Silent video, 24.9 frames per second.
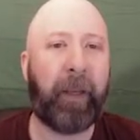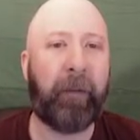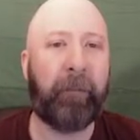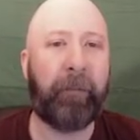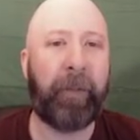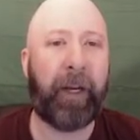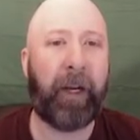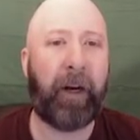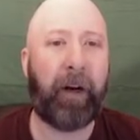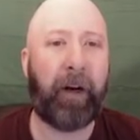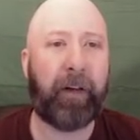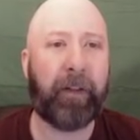
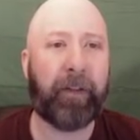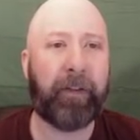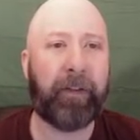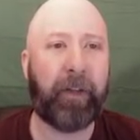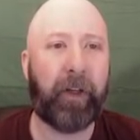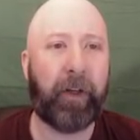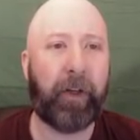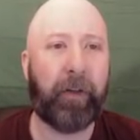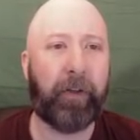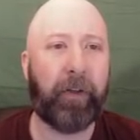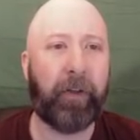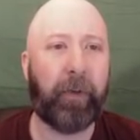But
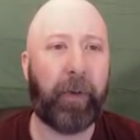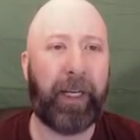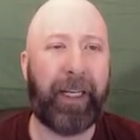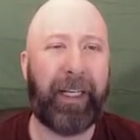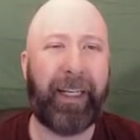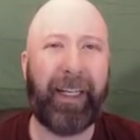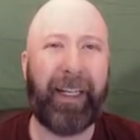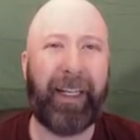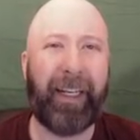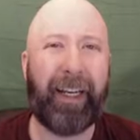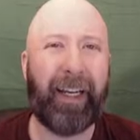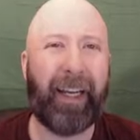also, do I
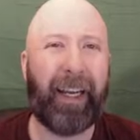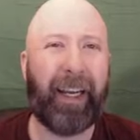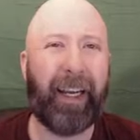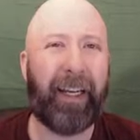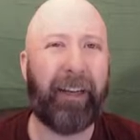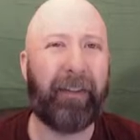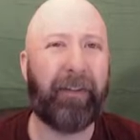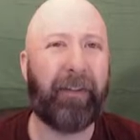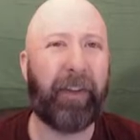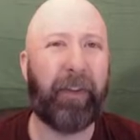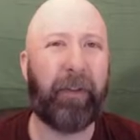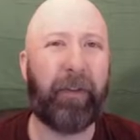need a
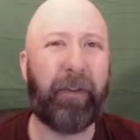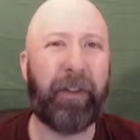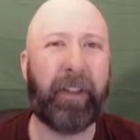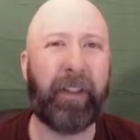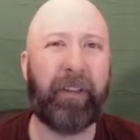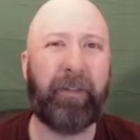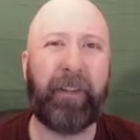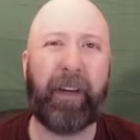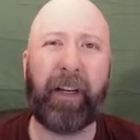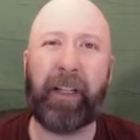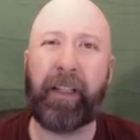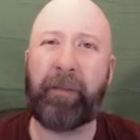head of youth
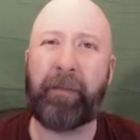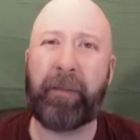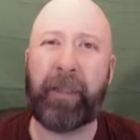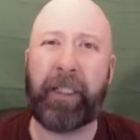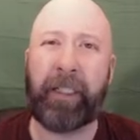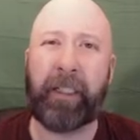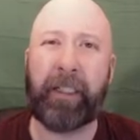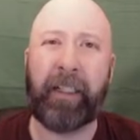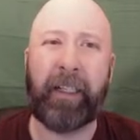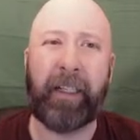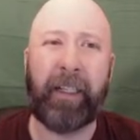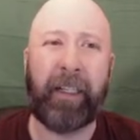
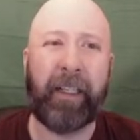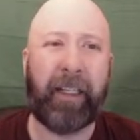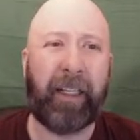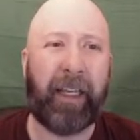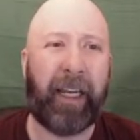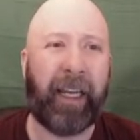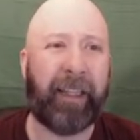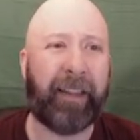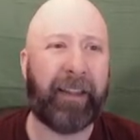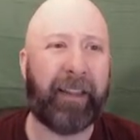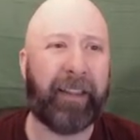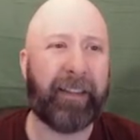development
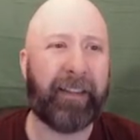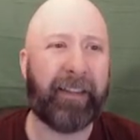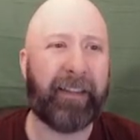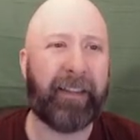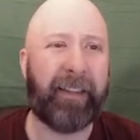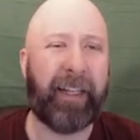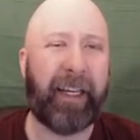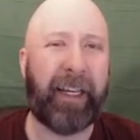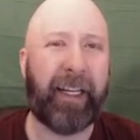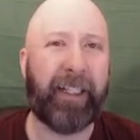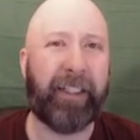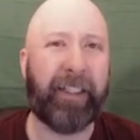at this
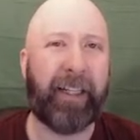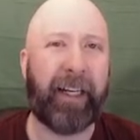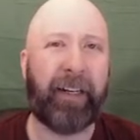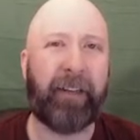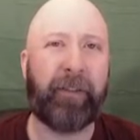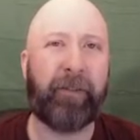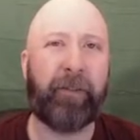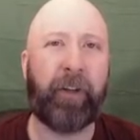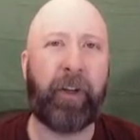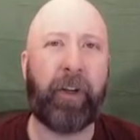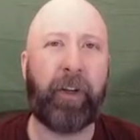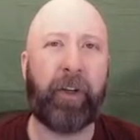stage? I
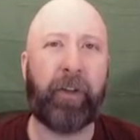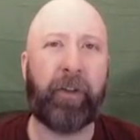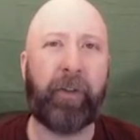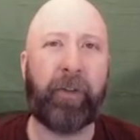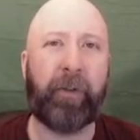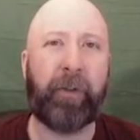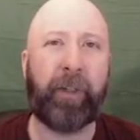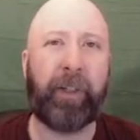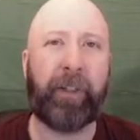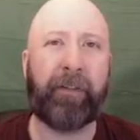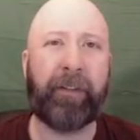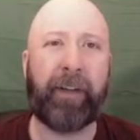don't
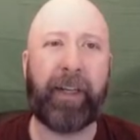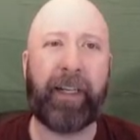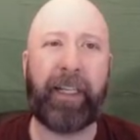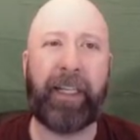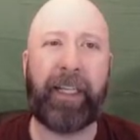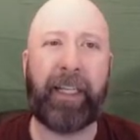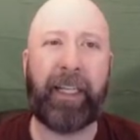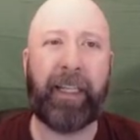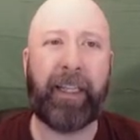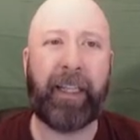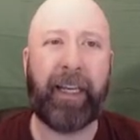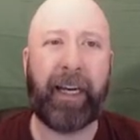know if I
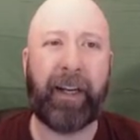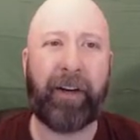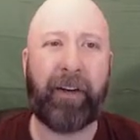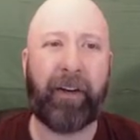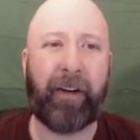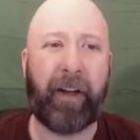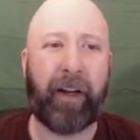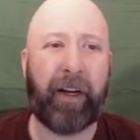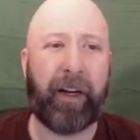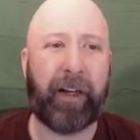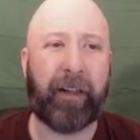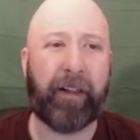need that or
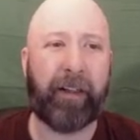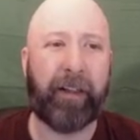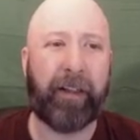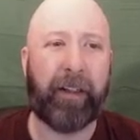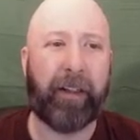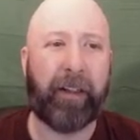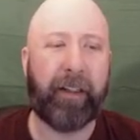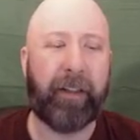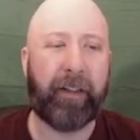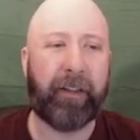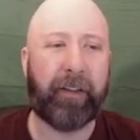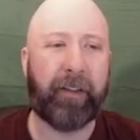not.
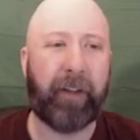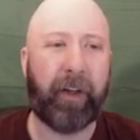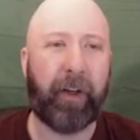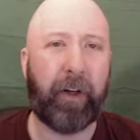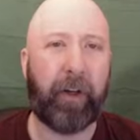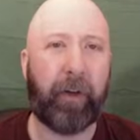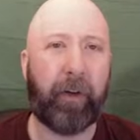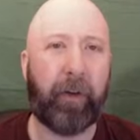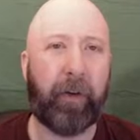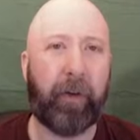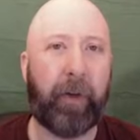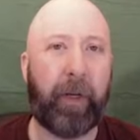
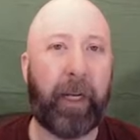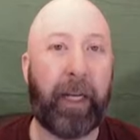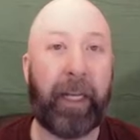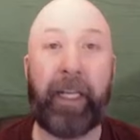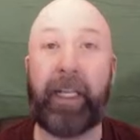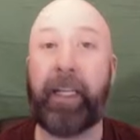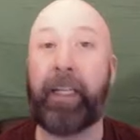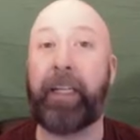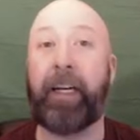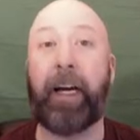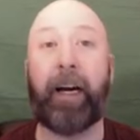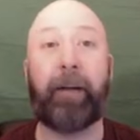So
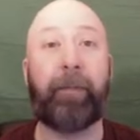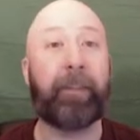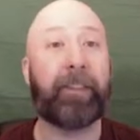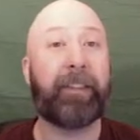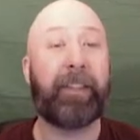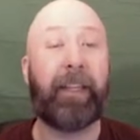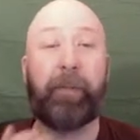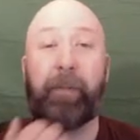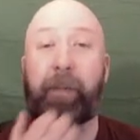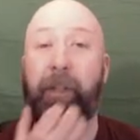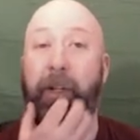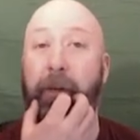any
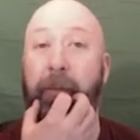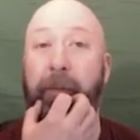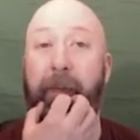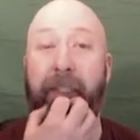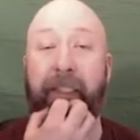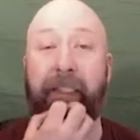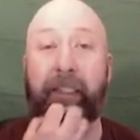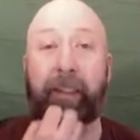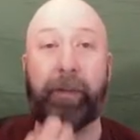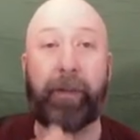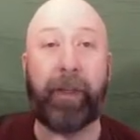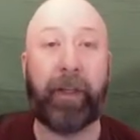comments down below,
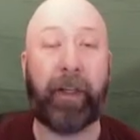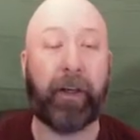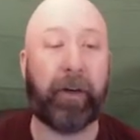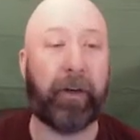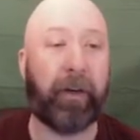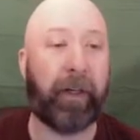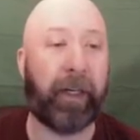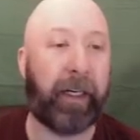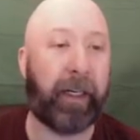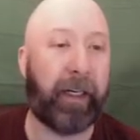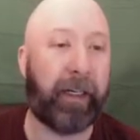please let me know.